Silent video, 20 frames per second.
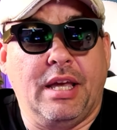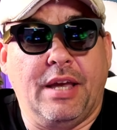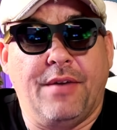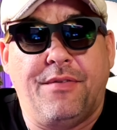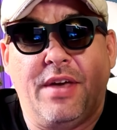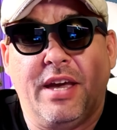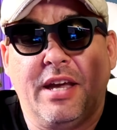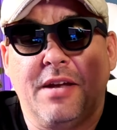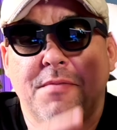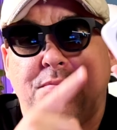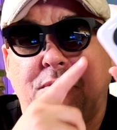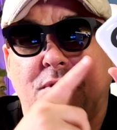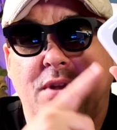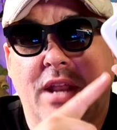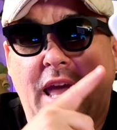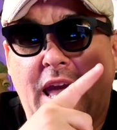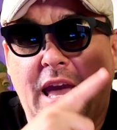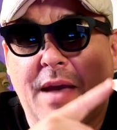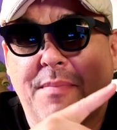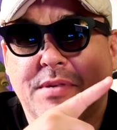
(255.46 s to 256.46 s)
If they can put
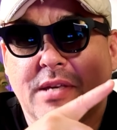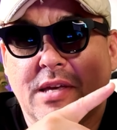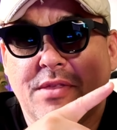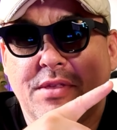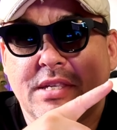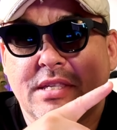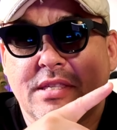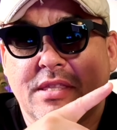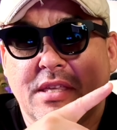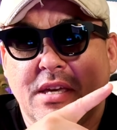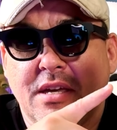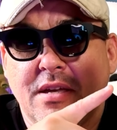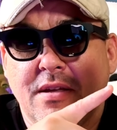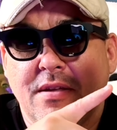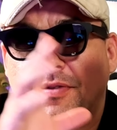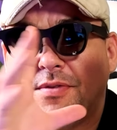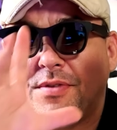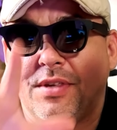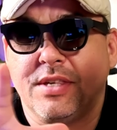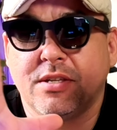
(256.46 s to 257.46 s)
apps on this thing,
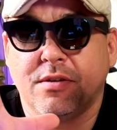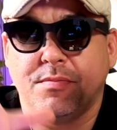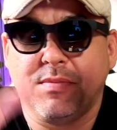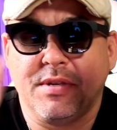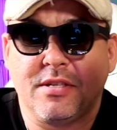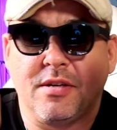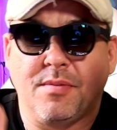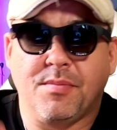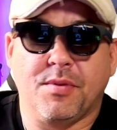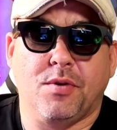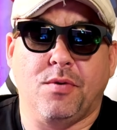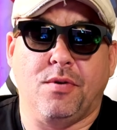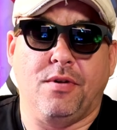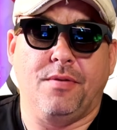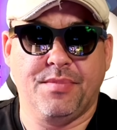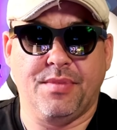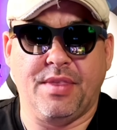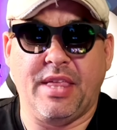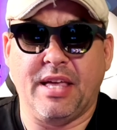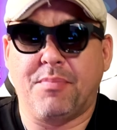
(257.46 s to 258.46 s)
this could be something cool.
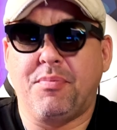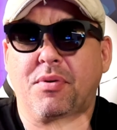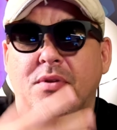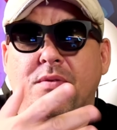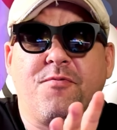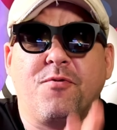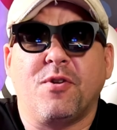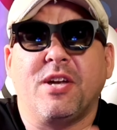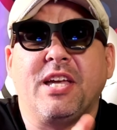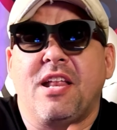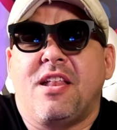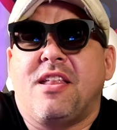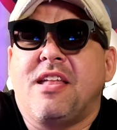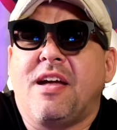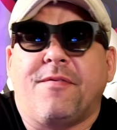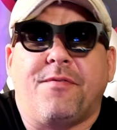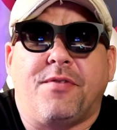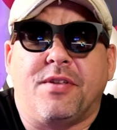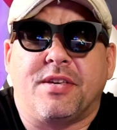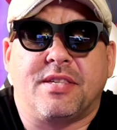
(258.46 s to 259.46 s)
Like put freaking
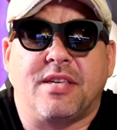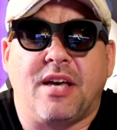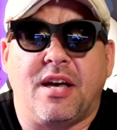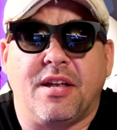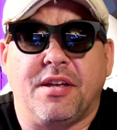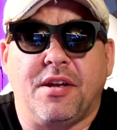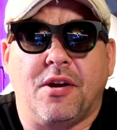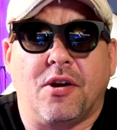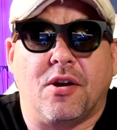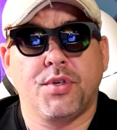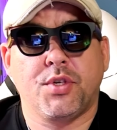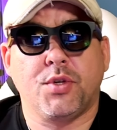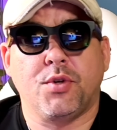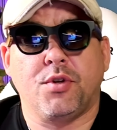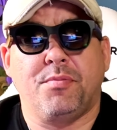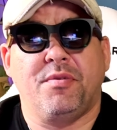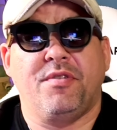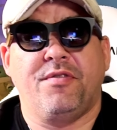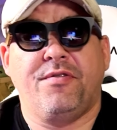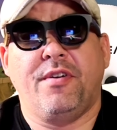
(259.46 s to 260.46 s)
Netflix on here. So to
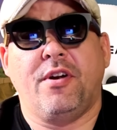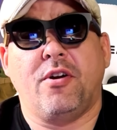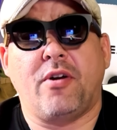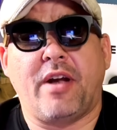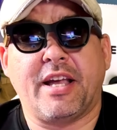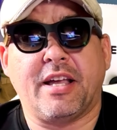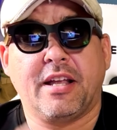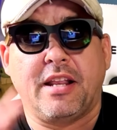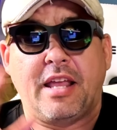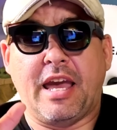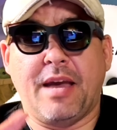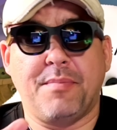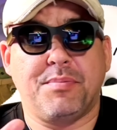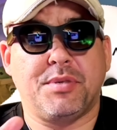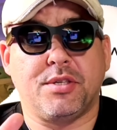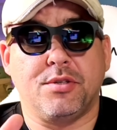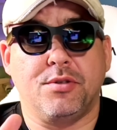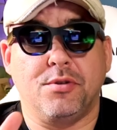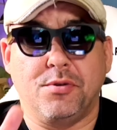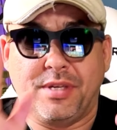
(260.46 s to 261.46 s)
be fair, I can
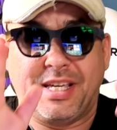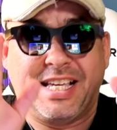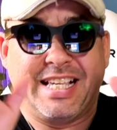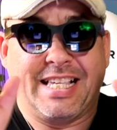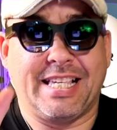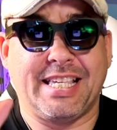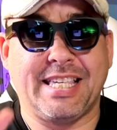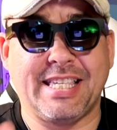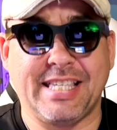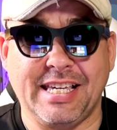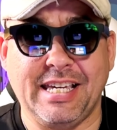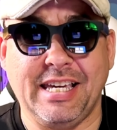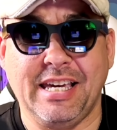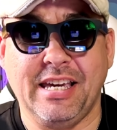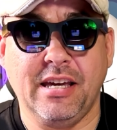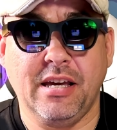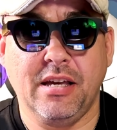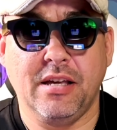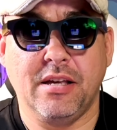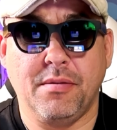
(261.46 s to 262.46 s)
absolutely
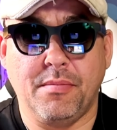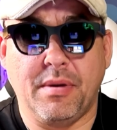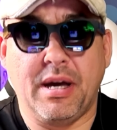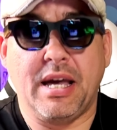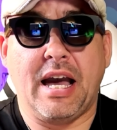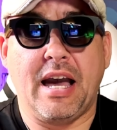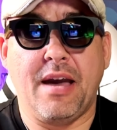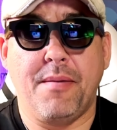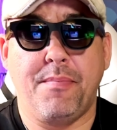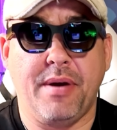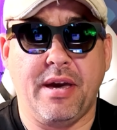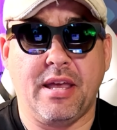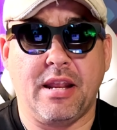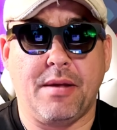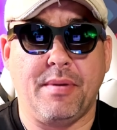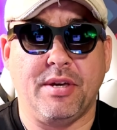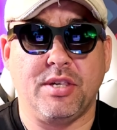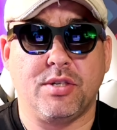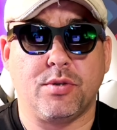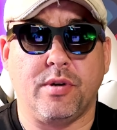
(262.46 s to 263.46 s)
see my iPad on
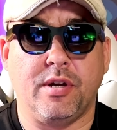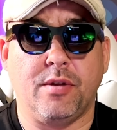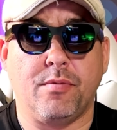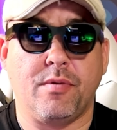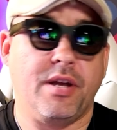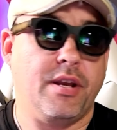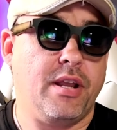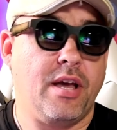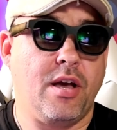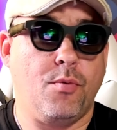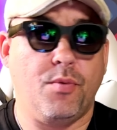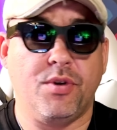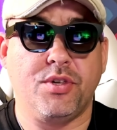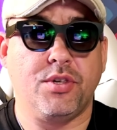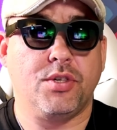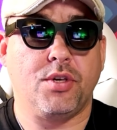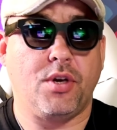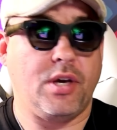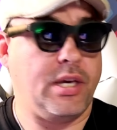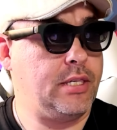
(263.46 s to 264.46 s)
my screen right now, which
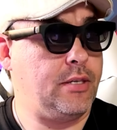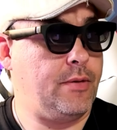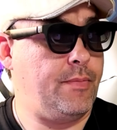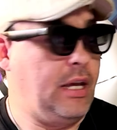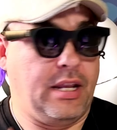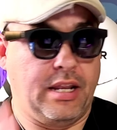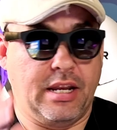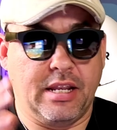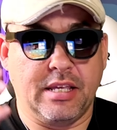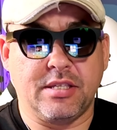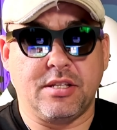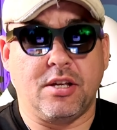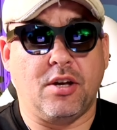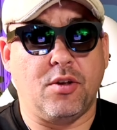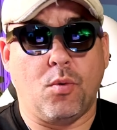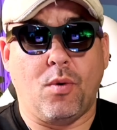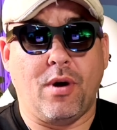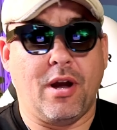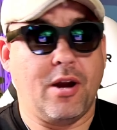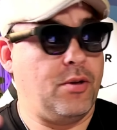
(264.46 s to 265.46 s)
is awesome. And it is done
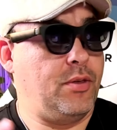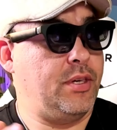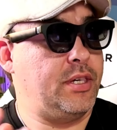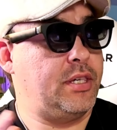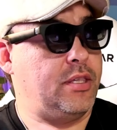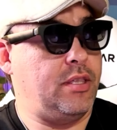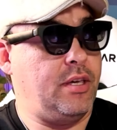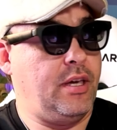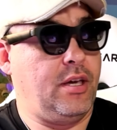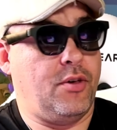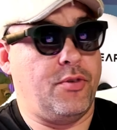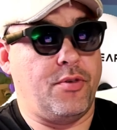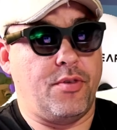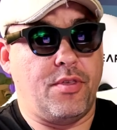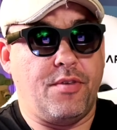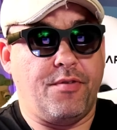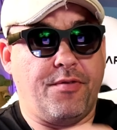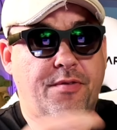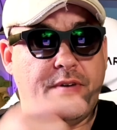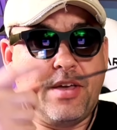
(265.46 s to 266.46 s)
wirelessly, other than
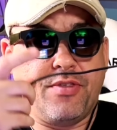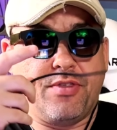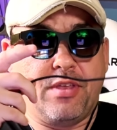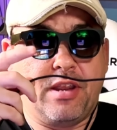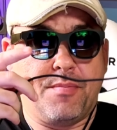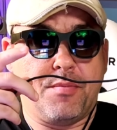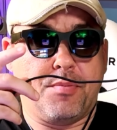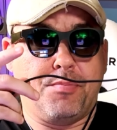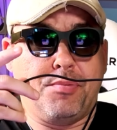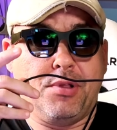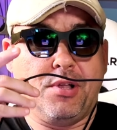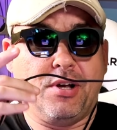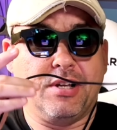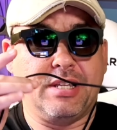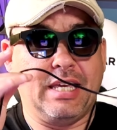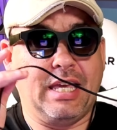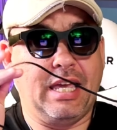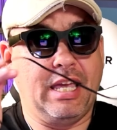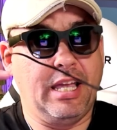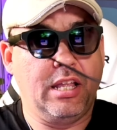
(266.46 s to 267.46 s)
the fact that I'm
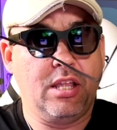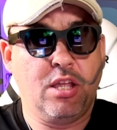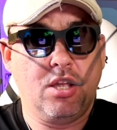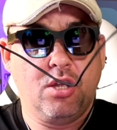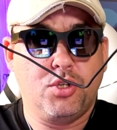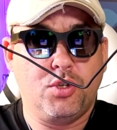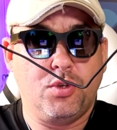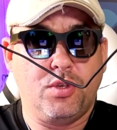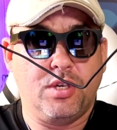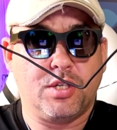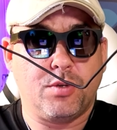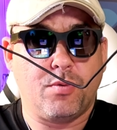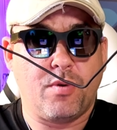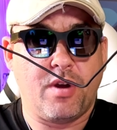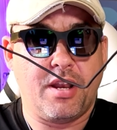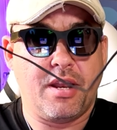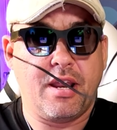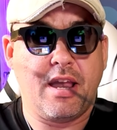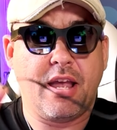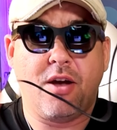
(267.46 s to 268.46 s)
plugged in to this
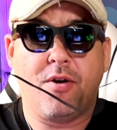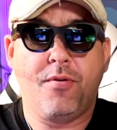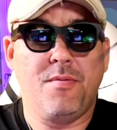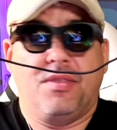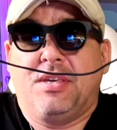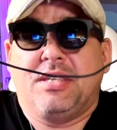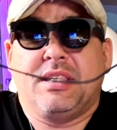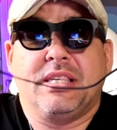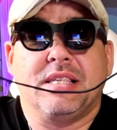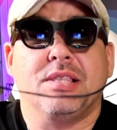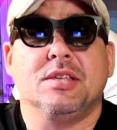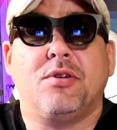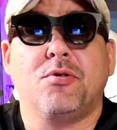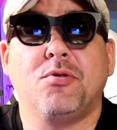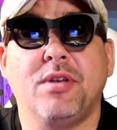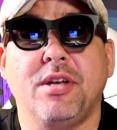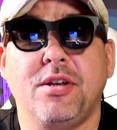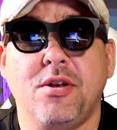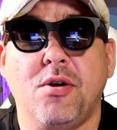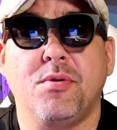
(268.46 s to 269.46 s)
right now. This is
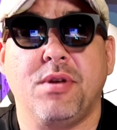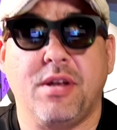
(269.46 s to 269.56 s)
literally no